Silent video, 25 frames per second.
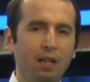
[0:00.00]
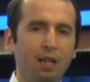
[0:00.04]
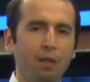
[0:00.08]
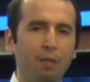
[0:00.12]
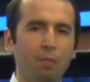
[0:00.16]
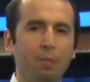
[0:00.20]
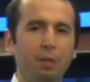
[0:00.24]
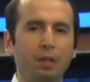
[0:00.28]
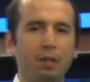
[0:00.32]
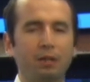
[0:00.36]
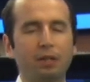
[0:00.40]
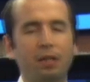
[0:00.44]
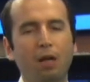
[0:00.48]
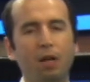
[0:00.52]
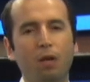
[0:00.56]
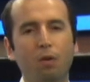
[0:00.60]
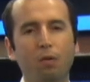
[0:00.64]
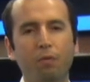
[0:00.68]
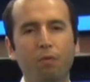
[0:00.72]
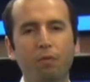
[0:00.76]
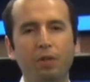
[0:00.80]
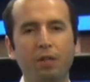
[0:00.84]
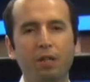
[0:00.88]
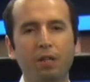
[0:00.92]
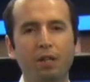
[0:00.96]
but
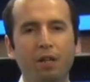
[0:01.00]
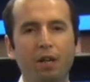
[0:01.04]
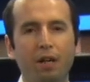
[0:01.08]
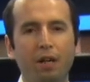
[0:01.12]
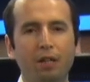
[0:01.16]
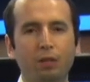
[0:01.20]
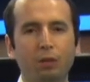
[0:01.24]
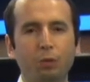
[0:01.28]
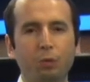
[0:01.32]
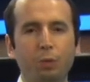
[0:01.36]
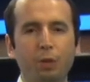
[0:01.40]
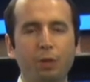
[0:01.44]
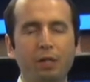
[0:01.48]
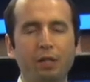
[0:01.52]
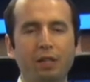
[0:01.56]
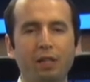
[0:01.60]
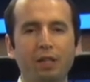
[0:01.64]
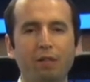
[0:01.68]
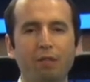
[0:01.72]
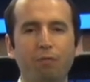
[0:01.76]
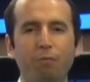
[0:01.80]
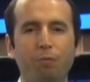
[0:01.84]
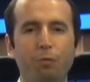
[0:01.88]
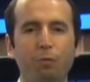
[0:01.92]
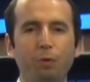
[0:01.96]
now we are doing
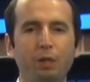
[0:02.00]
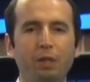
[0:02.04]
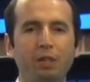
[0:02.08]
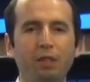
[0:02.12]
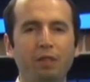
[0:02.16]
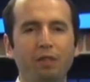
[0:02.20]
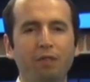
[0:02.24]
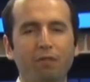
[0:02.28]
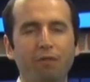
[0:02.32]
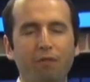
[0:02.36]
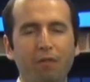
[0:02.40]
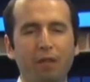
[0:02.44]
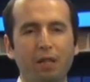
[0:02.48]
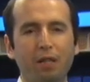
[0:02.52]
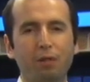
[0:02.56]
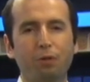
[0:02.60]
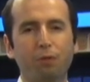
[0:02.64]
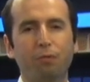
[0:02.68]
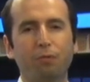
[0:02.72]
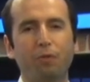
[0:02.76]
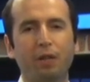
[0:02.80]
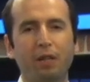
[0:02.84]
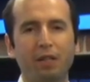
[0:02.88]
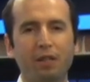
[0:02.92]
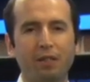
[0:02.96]
a fully
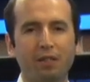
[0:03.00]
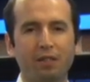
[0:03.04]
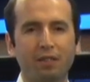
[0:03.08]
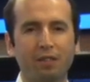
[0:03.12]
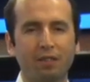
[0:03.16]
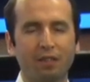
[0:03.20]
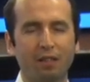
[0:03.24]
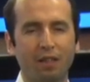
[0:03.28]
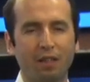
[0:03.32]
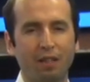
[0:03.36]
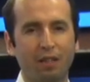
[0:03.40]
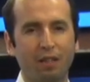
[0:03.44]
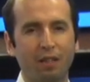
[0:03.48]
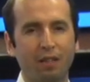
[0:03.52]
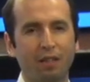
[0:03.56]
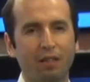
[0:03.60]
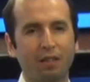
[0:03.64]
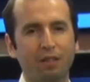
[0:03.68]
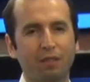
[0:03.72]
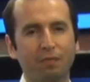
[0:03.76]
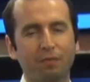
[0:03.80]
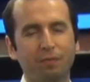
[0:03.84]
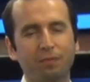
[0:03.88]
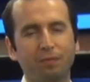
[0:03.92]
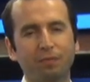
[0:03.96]
face-to-face
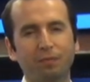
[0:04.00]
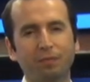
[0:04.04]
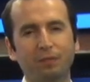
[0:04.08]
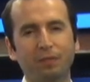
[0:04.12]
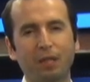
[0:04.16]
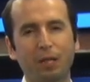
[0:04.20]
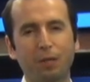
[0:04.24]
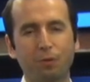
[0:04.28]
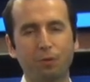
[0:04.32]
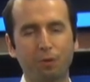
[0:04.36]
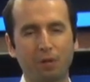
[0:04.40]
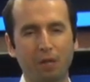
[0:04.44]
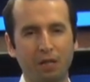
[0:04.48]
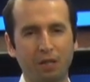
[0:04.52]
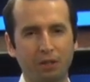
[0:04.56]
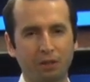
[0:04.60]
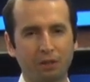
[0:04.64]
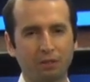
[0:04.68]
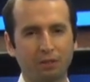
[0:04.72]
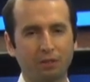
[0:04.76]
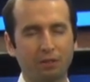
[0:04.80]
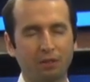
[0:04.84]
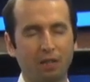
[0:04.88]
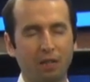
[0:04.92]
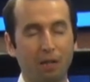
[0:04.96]
-face, uh,
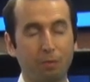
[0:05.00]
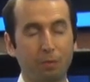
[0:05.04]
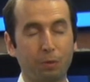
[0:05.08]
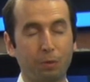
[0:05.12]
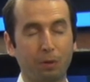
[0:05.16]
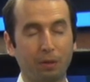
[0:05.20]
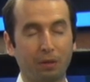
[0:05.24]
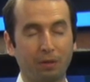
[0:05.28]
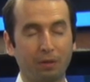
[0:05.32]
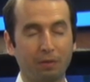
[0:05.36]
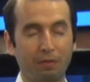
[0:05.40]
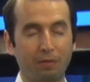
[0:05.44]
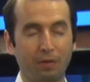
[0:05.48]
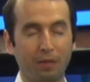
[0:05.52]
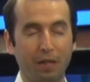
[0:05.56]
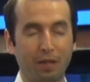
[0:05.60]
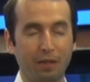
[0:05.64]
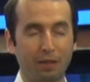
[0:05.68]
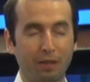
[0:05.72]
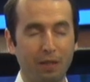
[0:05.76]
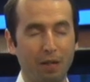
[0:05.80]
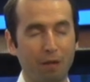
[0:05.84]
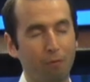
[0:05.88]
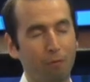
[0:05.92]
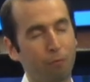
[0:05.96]
education. I'm sorry, we are
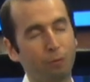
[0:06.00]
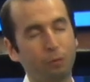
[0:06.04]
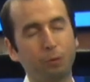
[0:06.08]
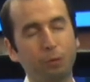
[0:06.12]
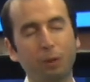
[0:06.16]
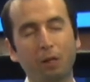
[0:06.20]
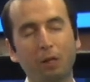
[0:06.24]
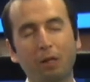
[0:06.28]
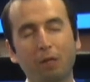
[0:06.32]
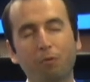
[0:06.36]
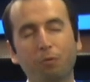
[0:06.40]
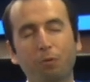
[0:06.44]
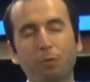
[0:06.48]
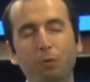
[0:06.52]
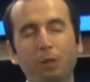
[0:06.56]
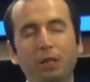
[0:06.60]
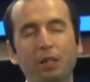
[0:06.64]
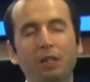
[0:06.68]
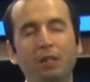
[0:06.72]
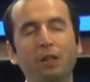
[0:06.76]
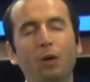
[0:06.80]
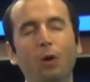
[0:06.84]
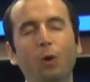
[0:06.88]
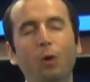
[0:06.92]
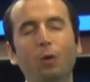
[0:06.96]
now doing a
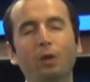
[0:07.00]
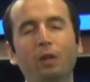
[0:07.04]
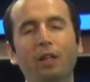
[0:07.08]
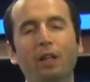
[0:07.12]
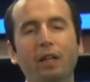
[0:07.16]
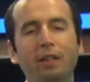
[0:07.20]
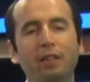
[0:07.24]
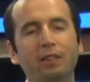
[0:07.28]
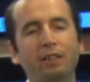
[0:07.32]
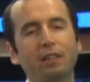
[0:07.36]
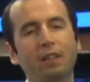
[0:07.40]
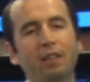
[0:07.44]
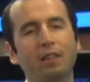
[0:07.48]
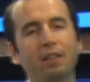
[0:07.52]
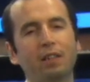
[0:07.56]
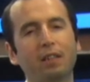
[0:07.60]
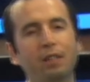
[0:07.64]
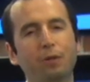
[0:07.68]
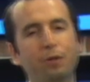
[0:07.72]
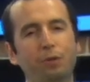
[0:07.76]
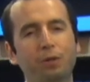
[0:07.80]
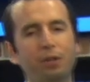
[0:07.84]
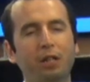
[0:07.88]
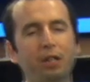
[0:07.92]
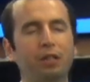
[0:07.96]
fully online uh,
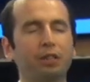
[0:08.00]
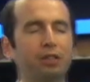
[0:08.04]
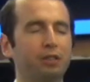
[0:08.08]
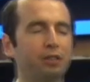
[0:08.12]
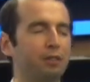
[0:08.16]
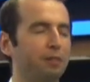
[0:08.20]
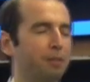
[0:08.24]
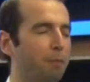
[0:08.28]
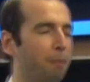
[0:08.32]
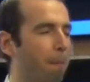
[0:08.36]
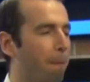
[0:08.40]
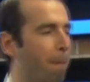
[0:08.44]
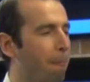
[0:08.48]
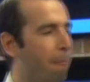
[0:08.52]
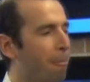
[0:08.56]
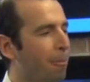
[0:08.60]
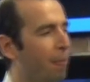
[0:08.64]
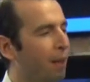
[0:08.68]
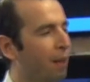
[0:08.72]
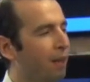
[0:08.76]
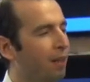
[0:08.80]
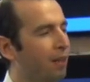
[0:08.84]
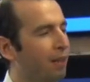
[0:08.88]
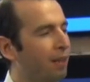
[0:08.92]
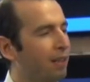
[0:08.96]
education.
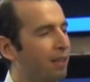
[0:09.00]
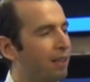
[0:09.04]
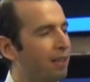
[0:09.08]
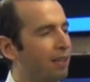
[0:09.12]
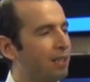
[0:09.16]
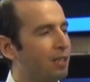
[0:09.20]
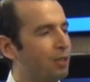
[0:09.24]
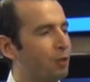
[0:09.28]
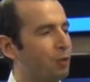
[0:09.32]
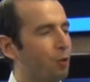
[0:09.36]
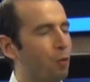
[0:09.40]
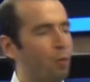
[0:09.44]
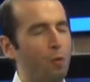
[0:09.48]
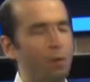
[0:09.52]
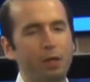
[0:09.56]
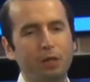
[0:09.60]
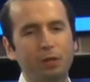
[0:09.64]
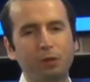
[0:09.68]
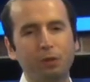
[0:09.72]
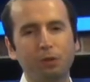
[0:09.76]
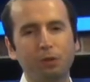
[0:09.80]
So when you